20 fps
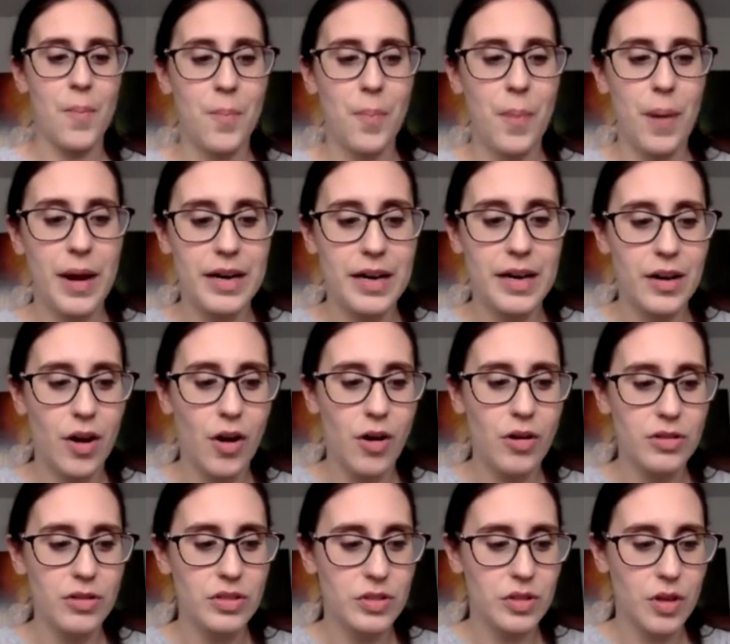But it
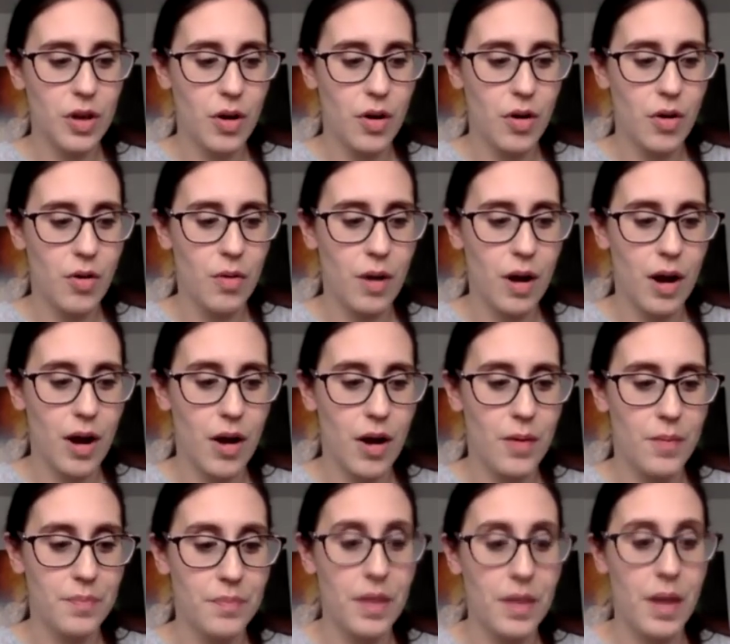also
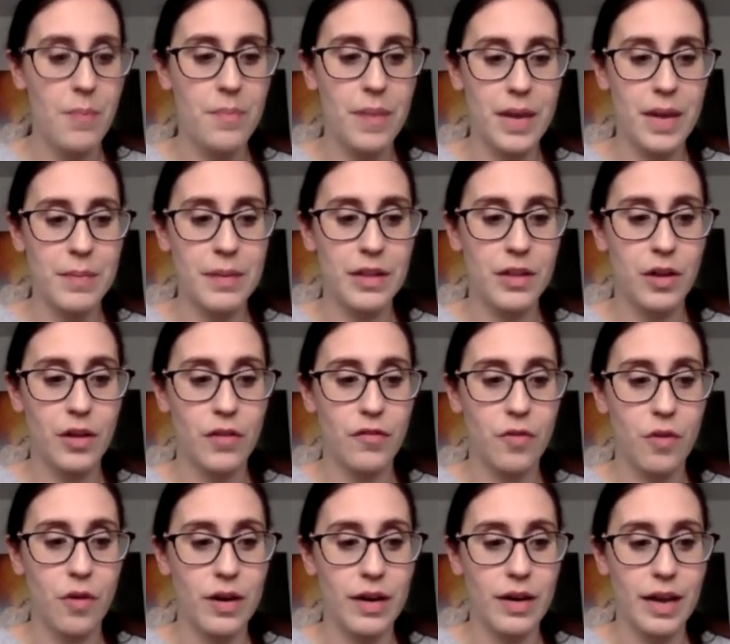made me look
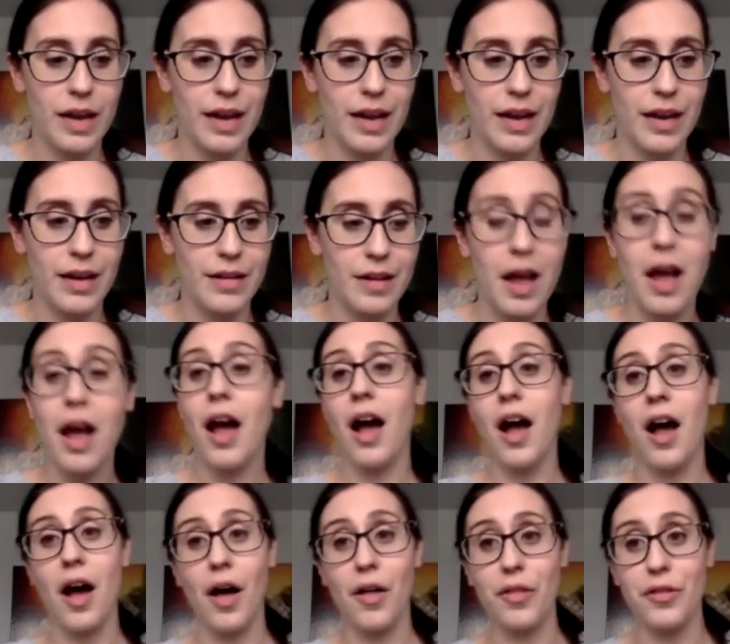for it in
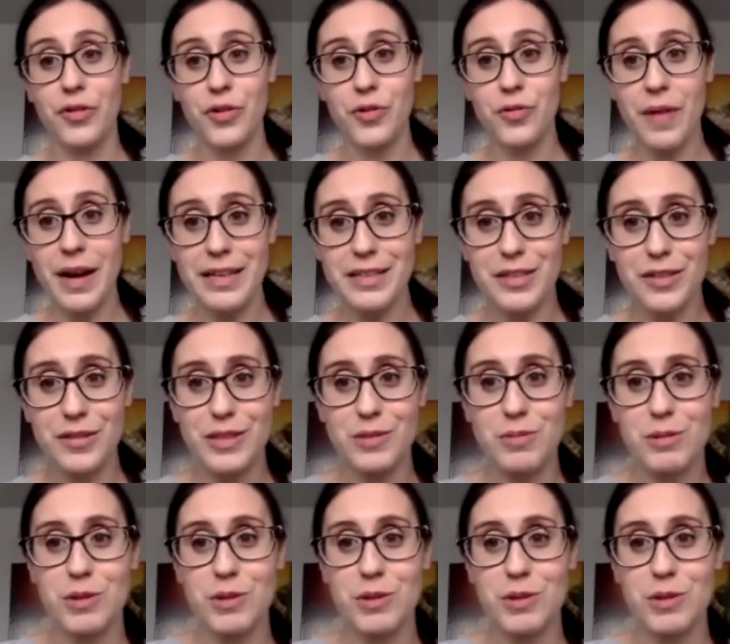other directors, which